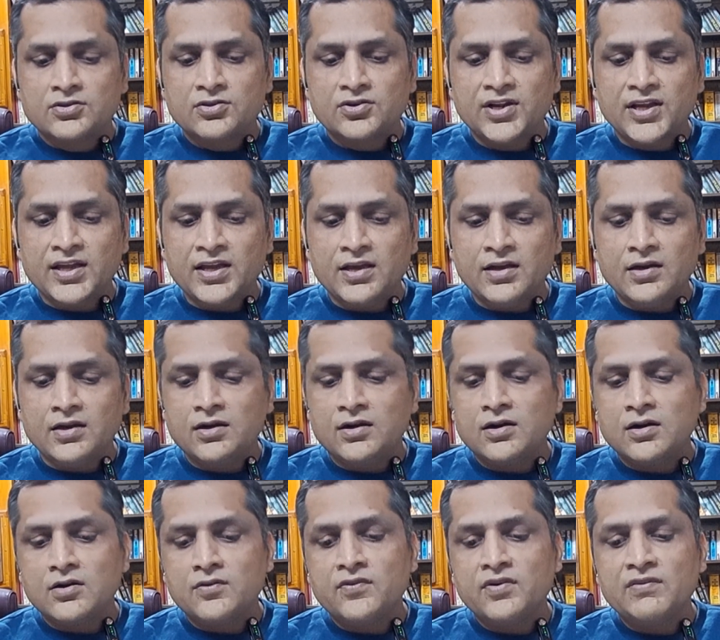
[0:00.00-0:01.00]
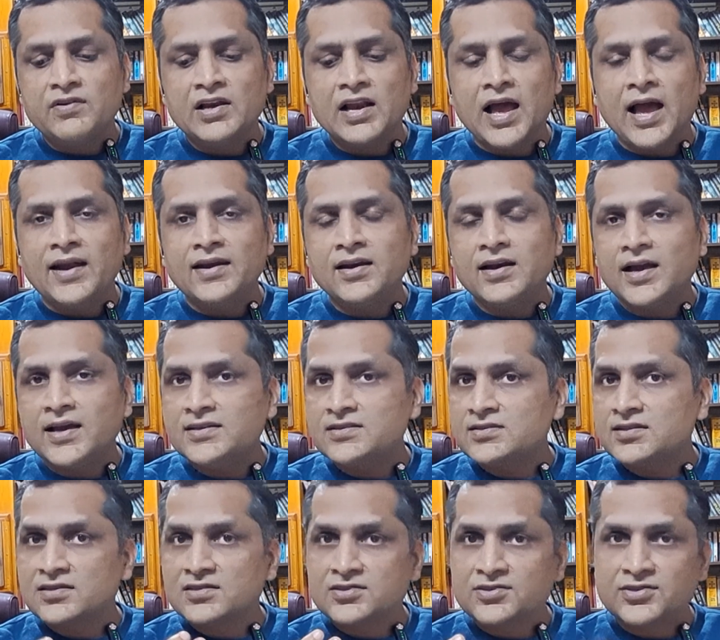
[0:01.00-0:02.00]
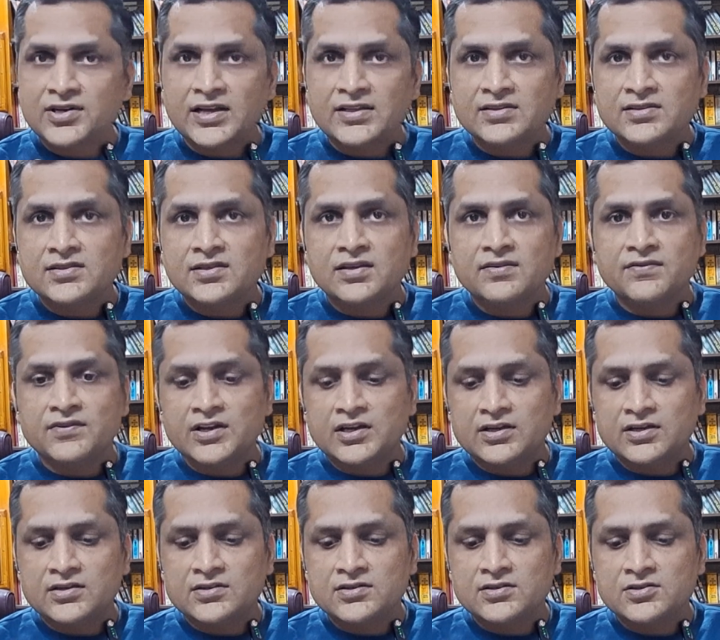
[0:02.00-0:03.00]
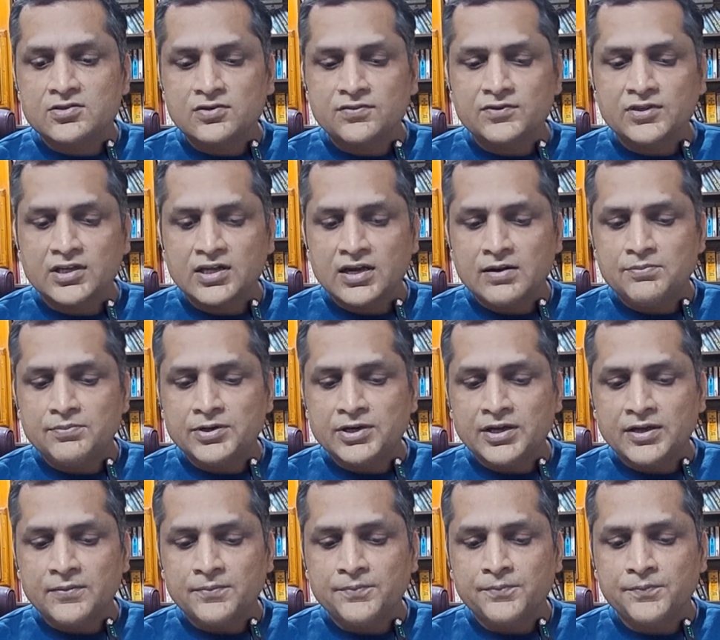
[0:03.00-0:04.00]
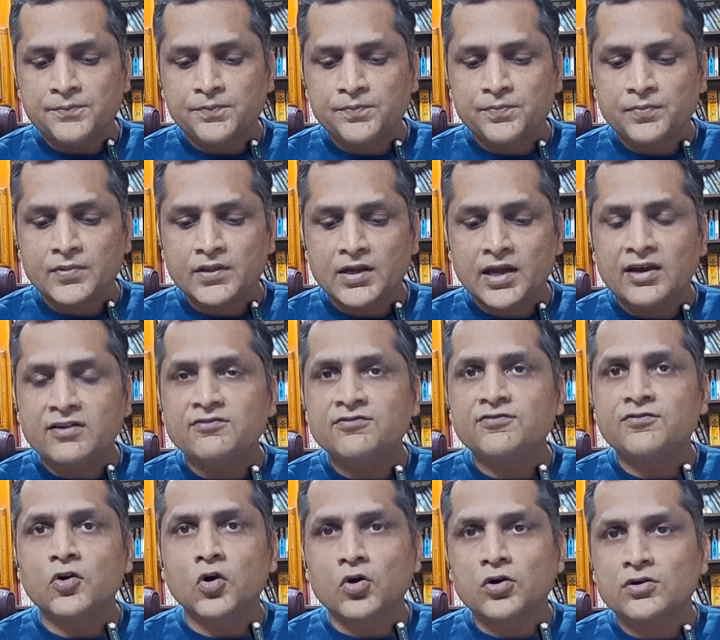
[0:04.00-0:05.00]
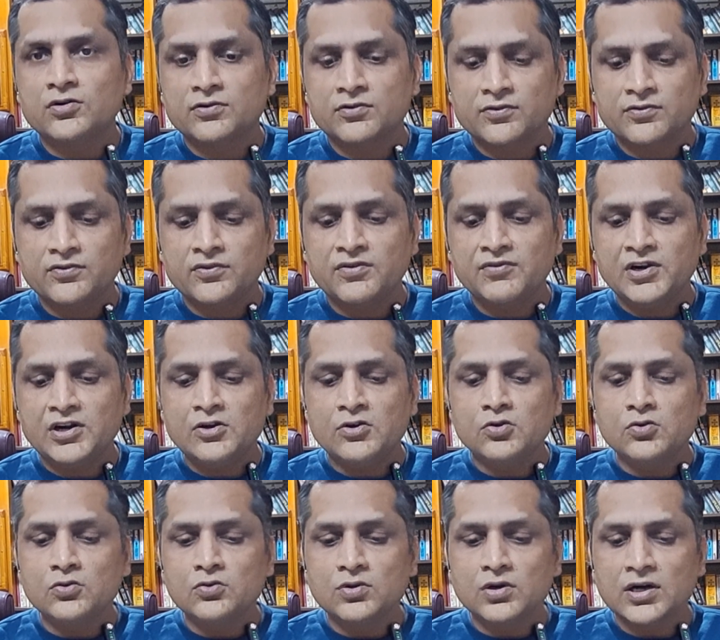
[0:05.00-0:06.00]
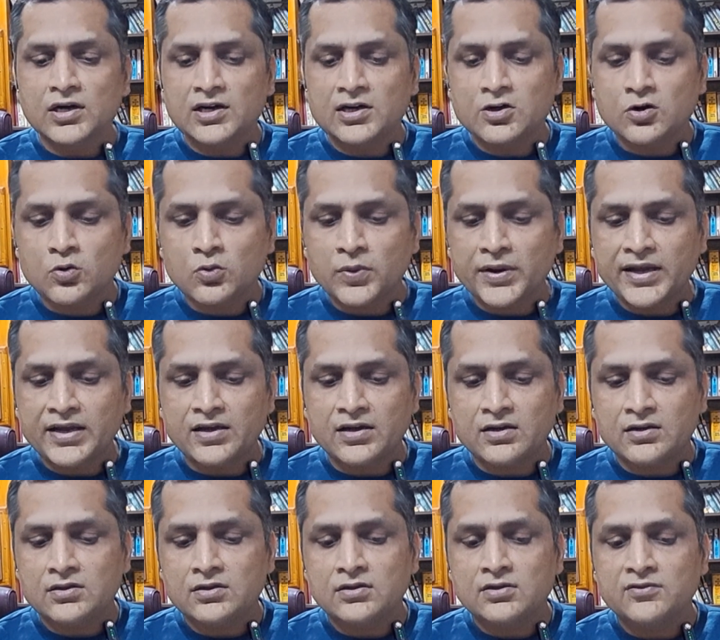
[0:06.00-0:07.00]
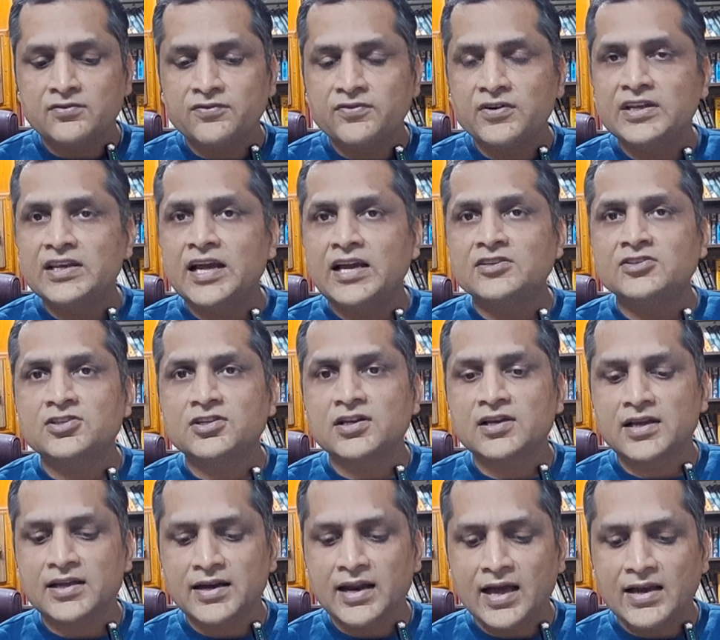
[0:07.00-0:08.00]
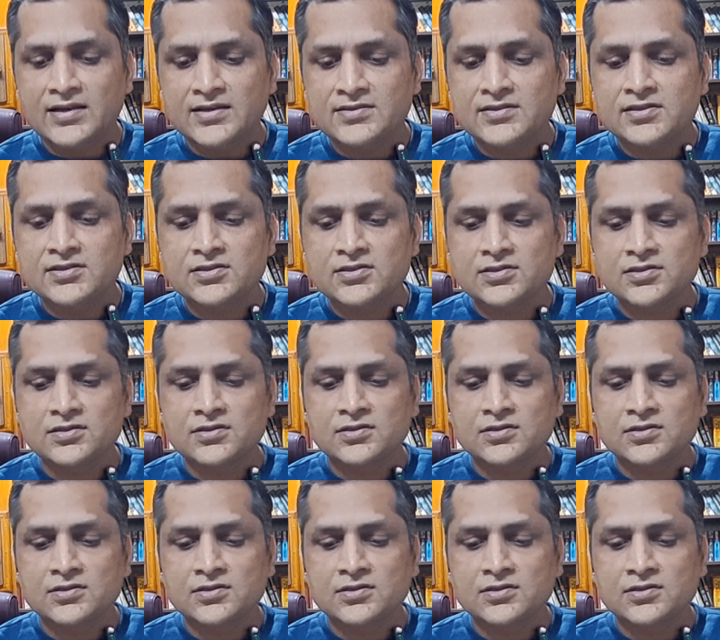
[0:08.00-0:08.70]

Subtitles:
Three, we will analyze the strengths and weaknesses of the company. And four, we will do a quick financial analysis